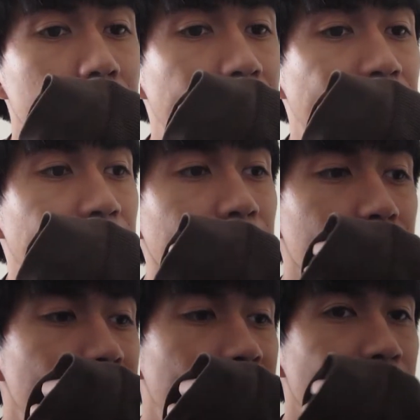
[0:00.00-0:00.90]
But
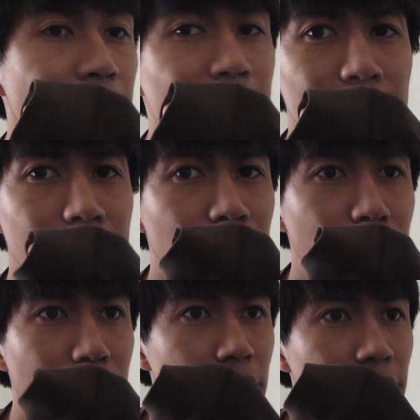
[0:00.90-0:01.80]
yeah, I think the
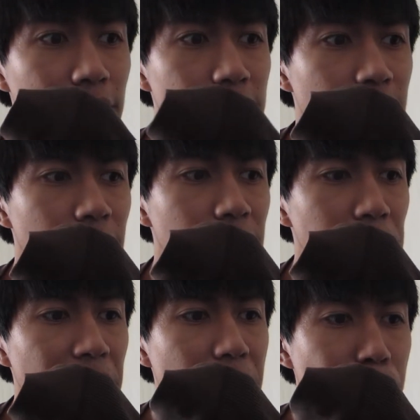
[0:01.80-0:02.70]
rest of the day is going to
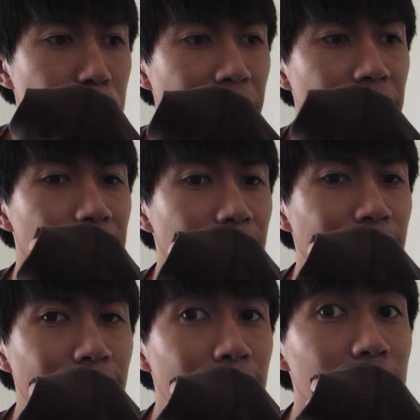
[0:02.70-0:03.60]
be spent
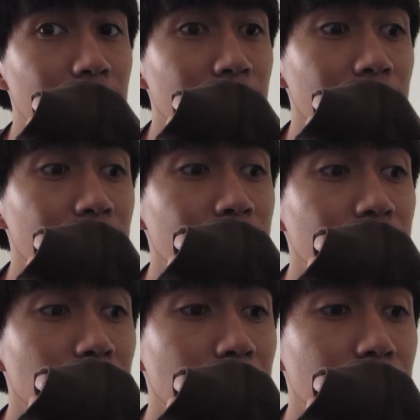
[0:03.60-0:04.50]
editing
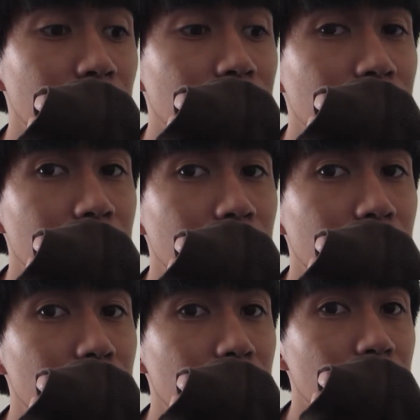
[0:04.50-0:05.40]
some stuff because
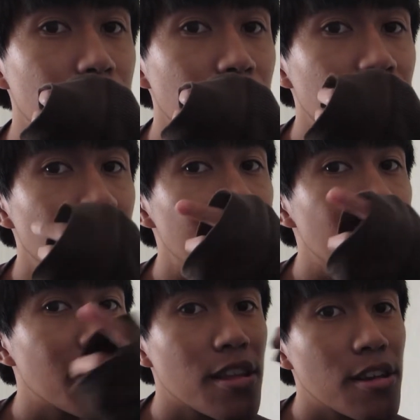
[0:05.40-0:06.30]
there's the
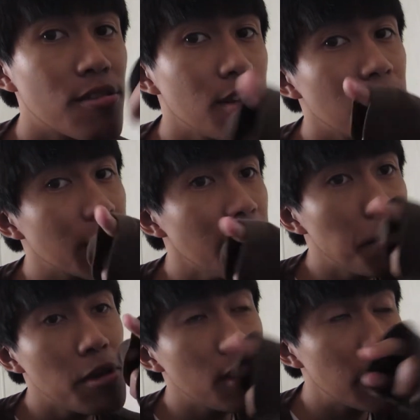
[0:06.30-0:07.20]
vlogs that are on the
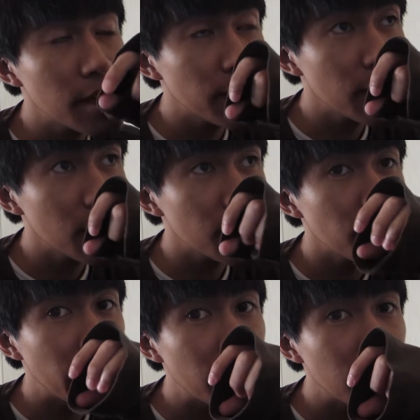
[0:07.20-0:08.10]
camera that I haven't
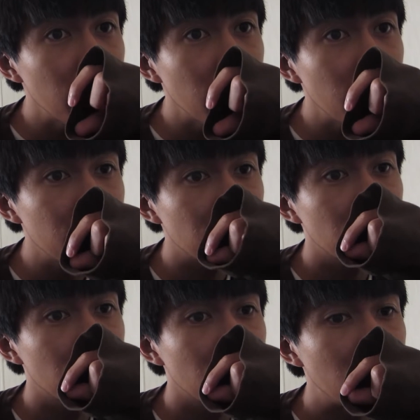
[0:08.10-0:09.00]
edited yet
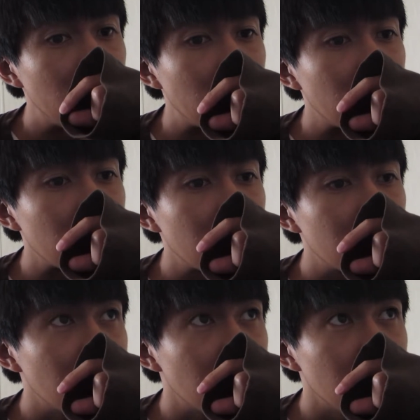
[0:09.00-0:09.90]
because I
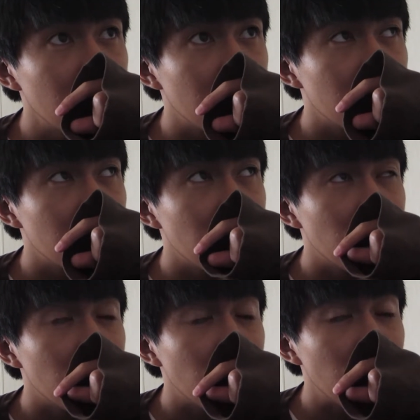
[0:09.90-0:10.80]
didn't
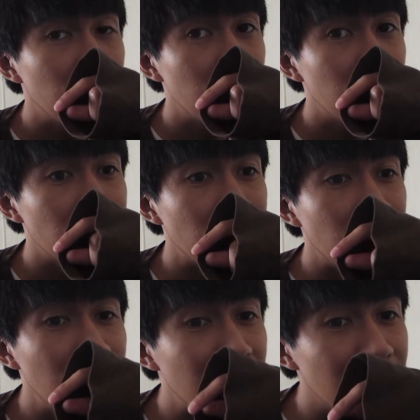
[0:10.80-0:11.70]
edit
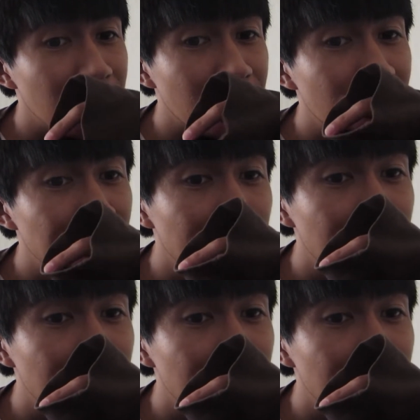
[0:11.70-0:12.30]
any of